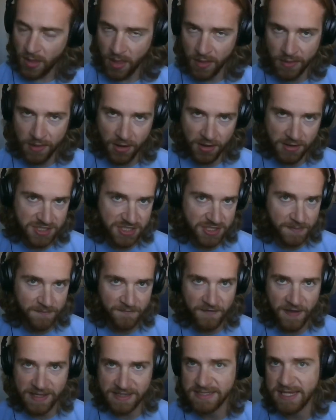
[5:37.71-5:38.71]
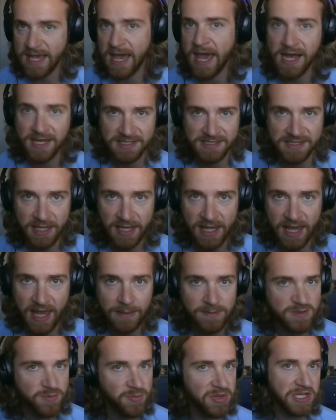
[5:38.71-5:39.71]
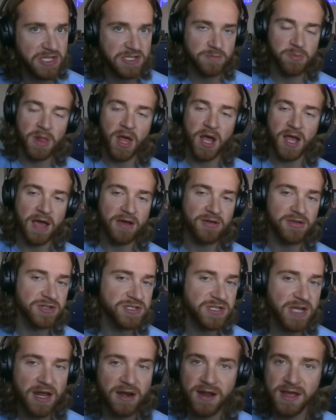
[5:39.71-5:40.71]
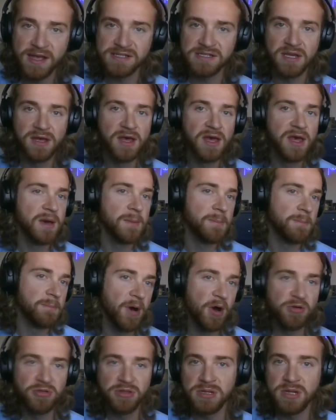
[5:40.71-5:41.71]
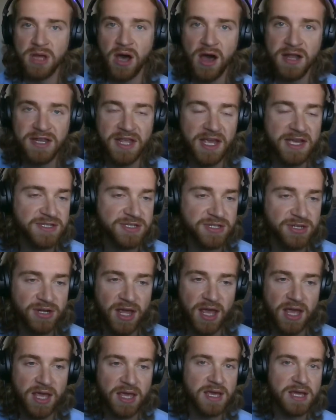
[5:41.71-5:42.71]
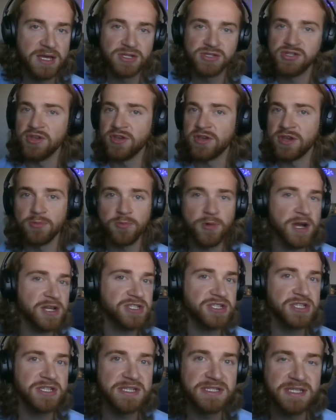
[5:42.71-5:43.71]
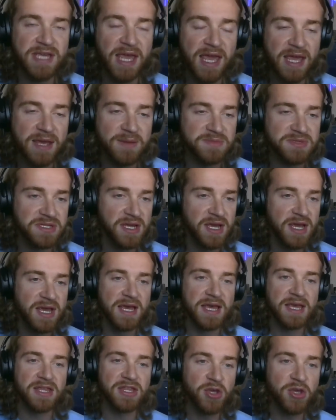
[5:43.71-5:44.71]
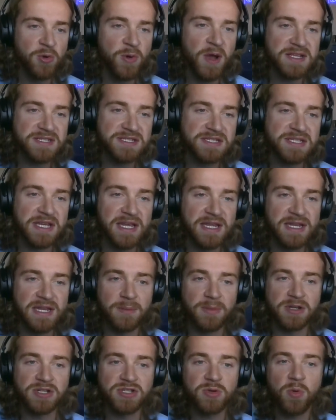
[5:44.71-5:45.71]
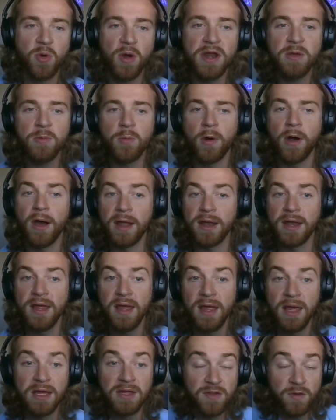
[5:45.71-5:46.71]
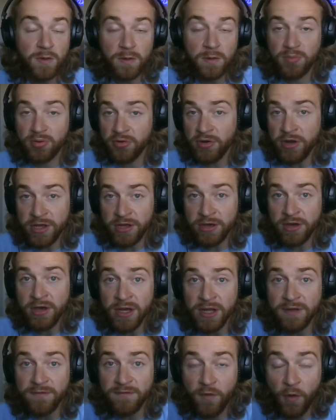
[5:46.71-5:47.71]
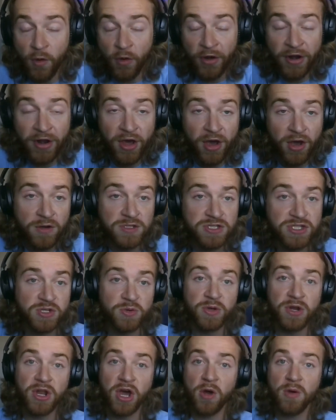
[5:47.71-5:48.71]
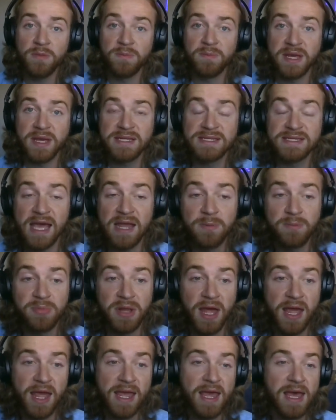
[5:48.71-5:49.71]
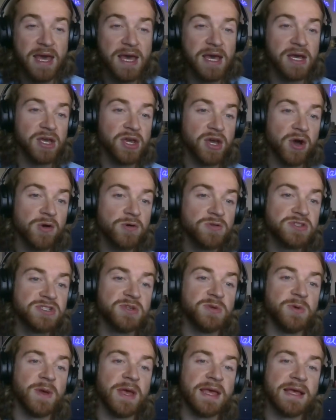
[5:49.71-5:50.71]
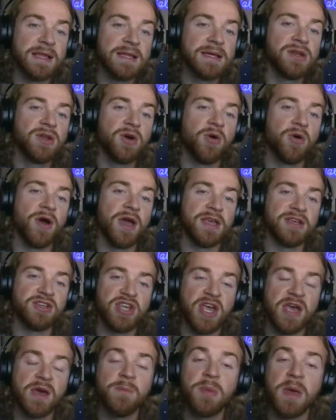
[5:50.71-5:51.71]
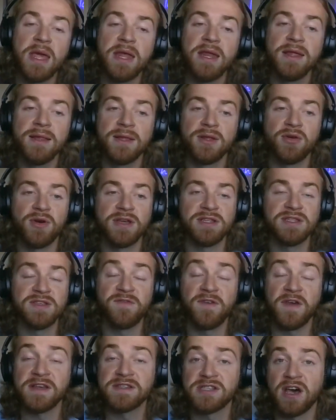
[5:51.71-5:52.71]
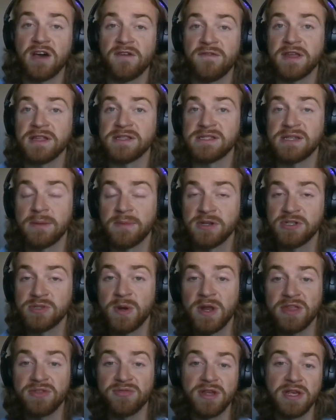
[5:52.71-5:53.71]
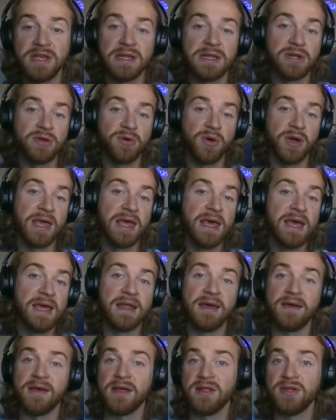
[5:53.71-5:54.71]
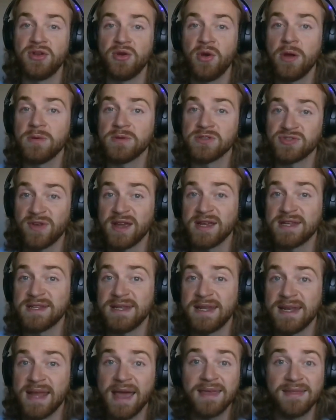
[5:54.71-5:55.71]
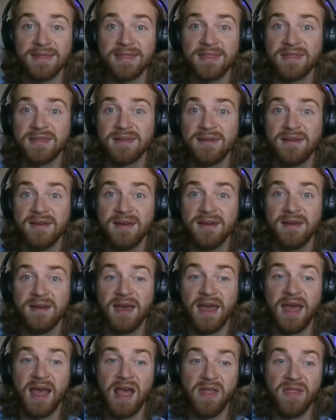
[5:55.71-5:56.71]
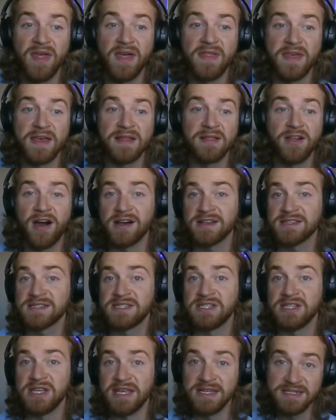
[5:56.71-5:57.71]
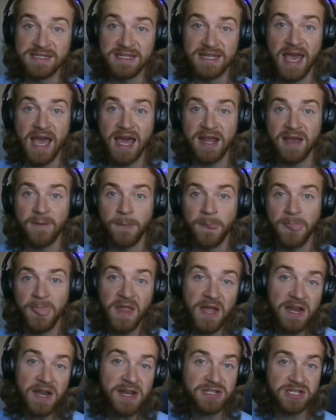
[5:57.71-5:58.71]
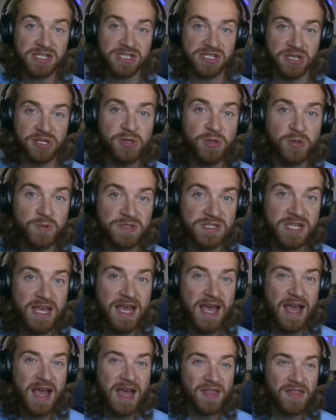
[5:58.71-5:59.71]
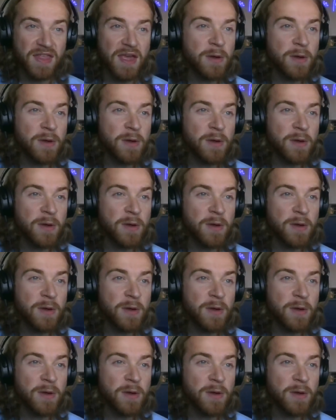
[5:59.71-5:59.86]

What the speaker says: there are some fantastic games. Please block out your Saturdays. Mow the lawn yesterday so you can watch these games. USC, number 21, doing pretty good. 4-0, 2-0 in Big Ten play. Goes to Illinois, Champaign, Illinois, to face off against number 23, Illinois. Now, Illinois was ranked 9th, and then they lost to Indiana. They didn't just lose. They